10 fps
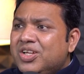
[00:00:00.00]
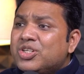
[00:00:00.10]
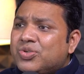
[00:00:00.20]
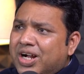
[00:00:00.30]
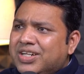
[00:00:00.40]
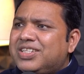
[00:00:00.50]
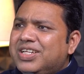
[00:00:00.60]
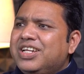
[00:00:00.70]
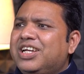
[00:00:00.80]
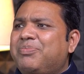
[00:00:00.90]
So
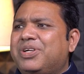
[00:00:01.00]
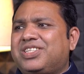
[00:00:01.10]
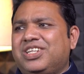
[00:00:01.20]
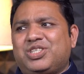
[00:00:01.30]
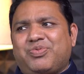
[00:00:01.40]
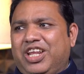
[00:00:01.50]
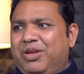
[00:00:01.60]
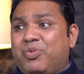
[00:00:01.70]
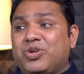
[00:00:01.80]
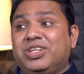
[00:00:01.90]
understanding a person is very
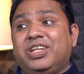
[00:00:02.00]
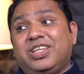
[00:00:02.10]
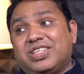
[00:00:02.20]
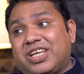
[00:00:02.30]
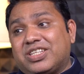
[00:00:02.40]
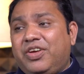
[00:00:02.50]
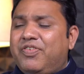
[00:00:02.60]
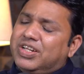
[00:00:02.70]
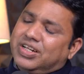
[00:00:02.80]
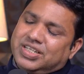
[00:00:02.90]
important in this case,
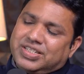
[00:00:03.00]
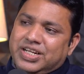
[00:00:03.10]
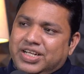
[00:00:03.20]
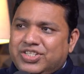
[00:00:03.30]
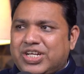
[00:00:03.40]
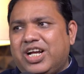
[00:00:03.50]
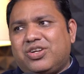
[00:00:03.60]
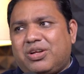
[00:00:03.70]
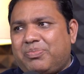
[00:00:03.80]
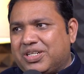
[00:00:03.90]
even understanding a child
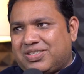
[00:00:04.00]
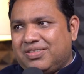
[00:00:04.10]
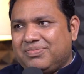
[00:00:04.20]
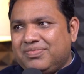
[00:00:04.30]
or a person.